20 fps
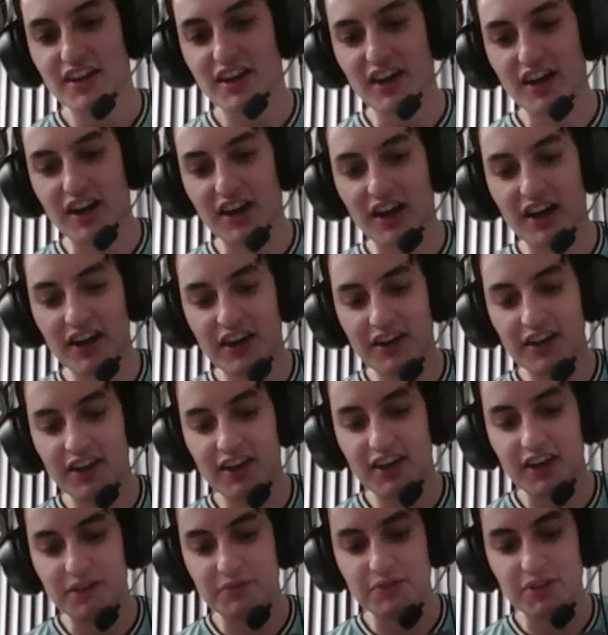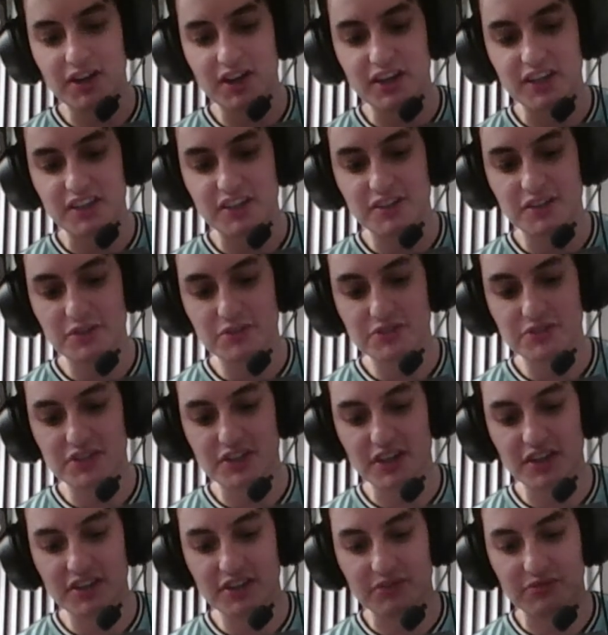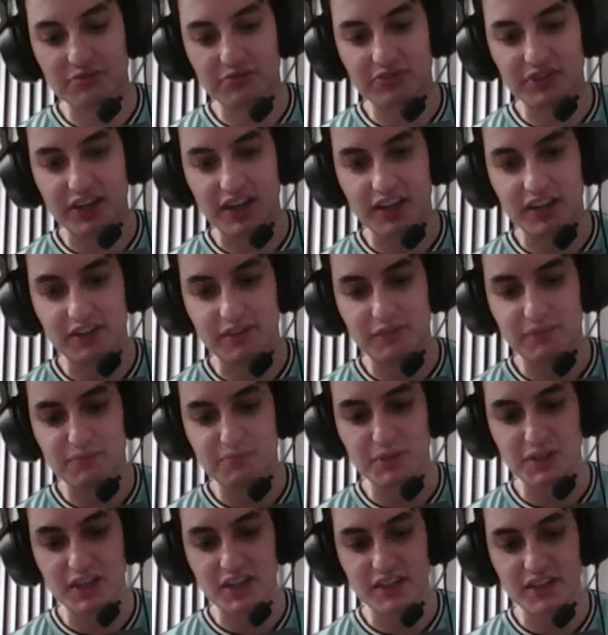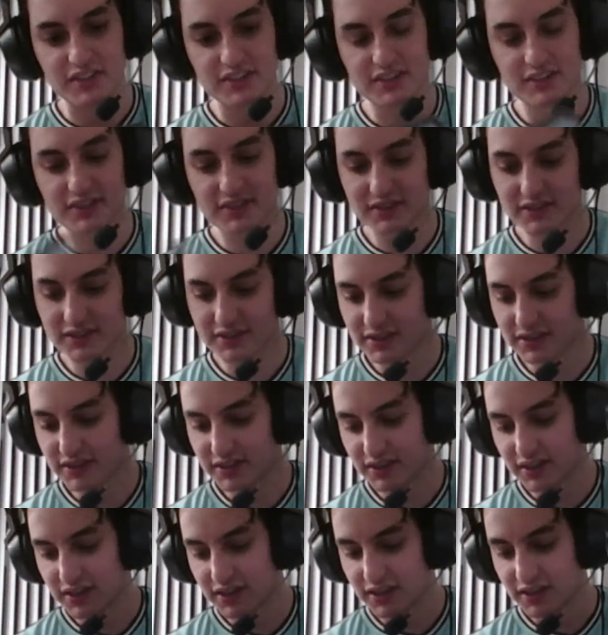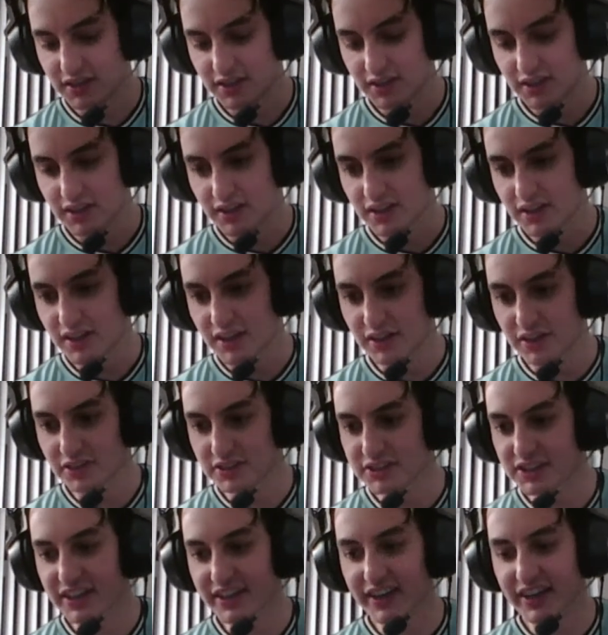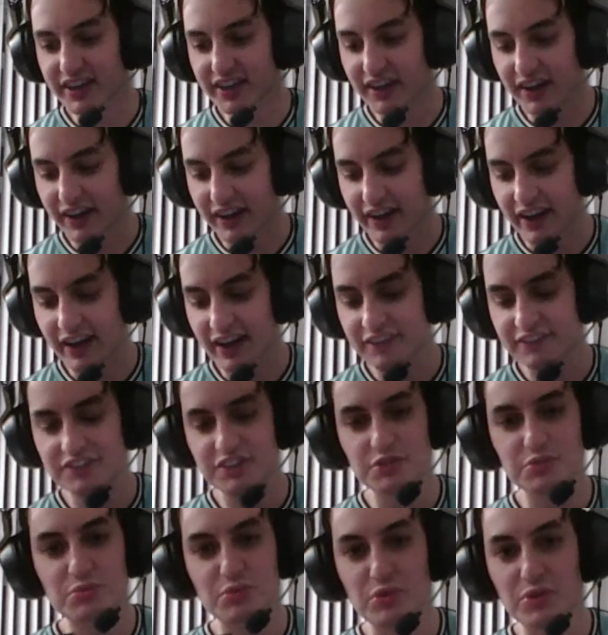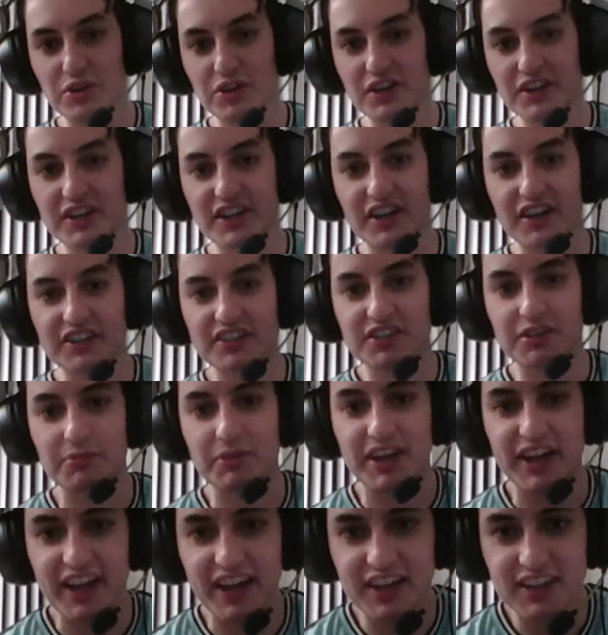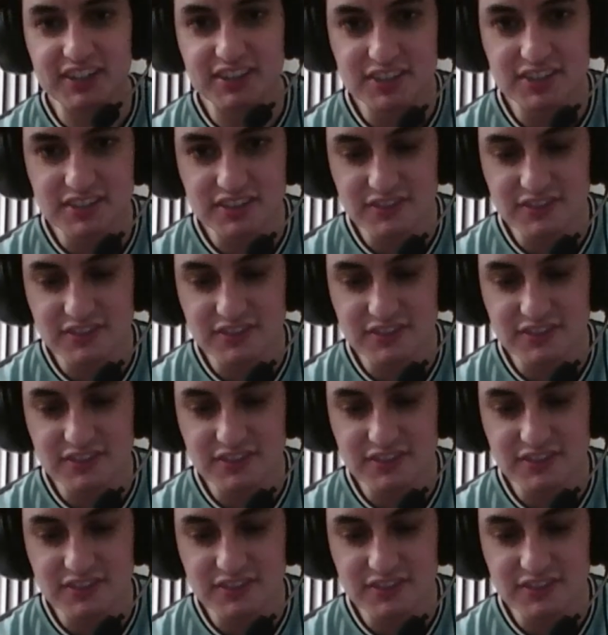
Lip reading: I am not a huge Gundam fan, but it looks like I got After War Gundam X